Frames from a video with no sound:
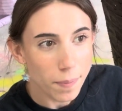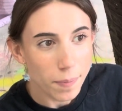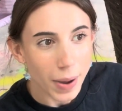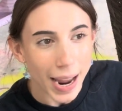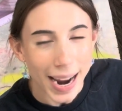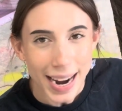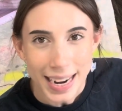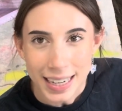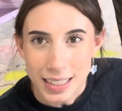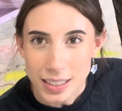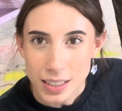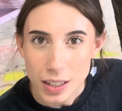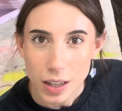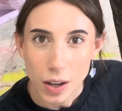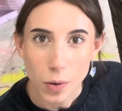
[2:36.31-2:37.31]
paint
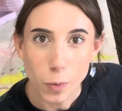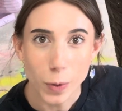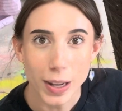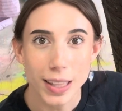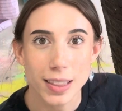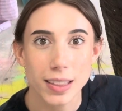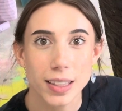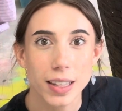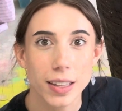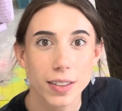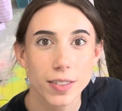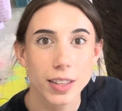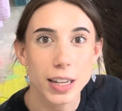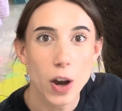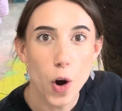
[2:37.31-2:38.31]
with
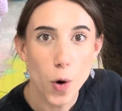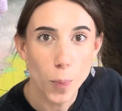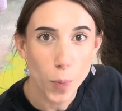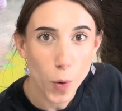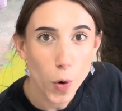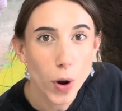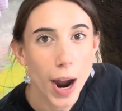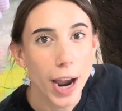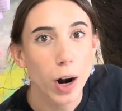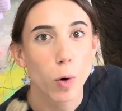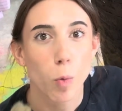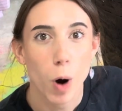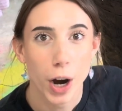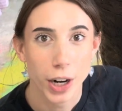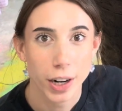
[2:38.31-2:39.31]
the opal kind of
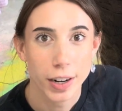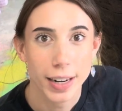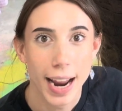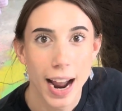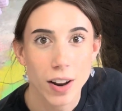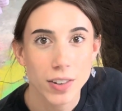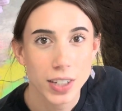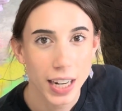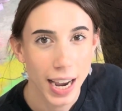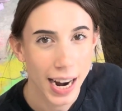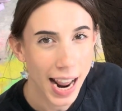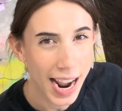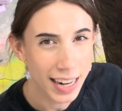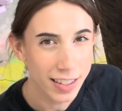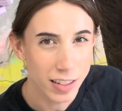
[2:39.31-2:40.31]
watered down to kind of
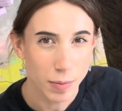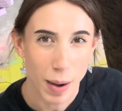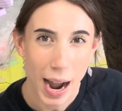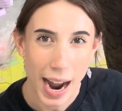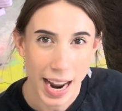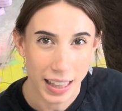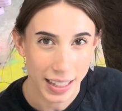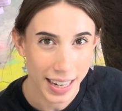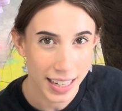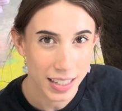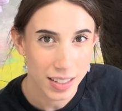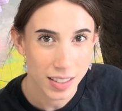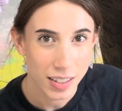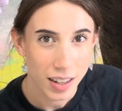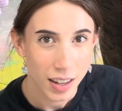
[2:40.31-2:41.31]
add some
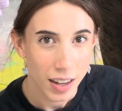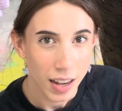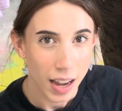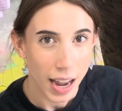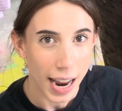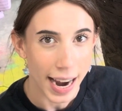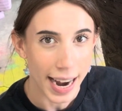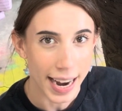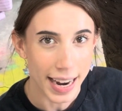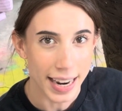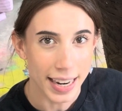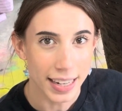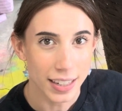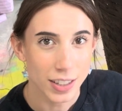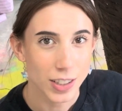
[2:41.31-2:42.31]
highlights.
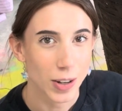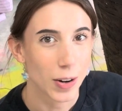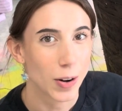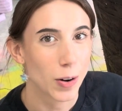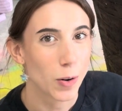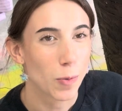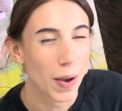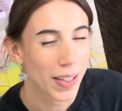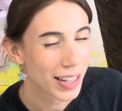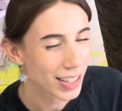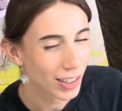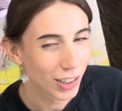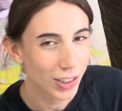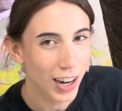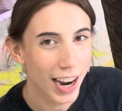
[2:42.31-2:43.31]
And so while that's
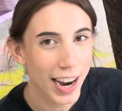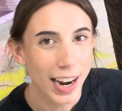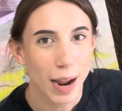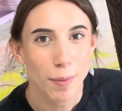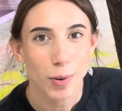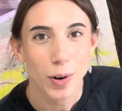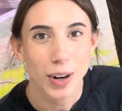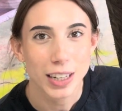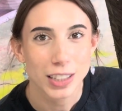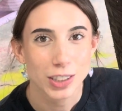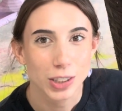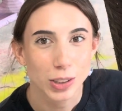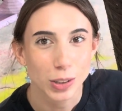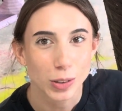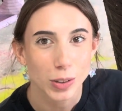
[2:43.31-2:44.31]
still drying, I'm going
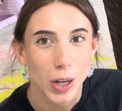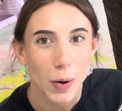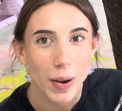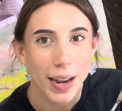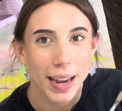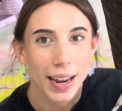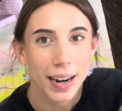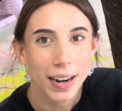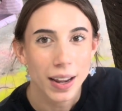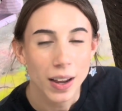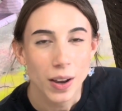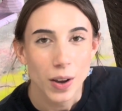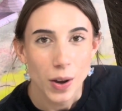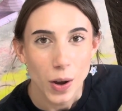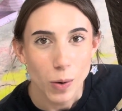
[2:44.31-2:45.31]
to go in
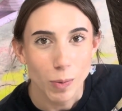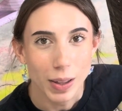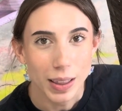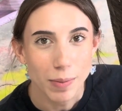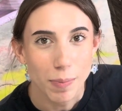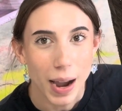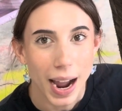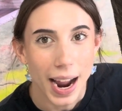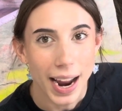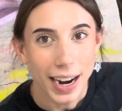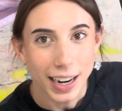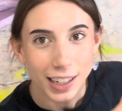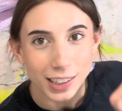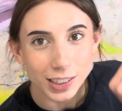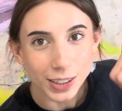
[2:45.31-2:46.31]
with my
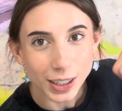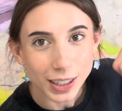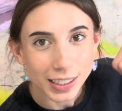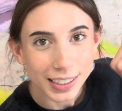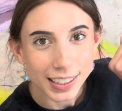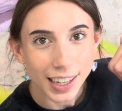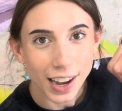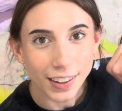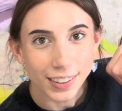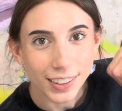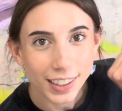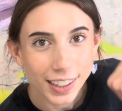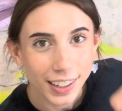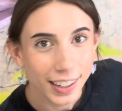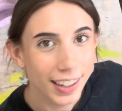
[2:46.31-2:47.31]
dirt
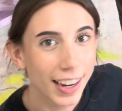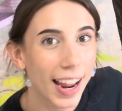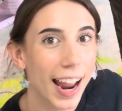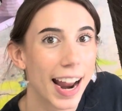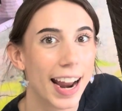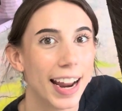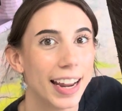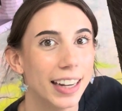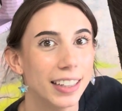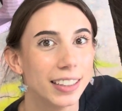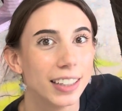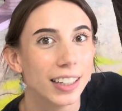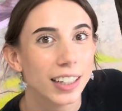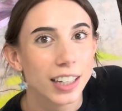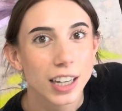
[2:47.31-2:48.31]
color and
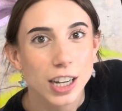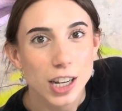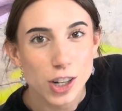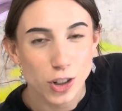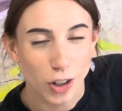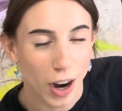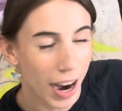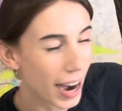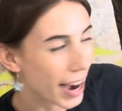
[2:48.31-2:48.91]
try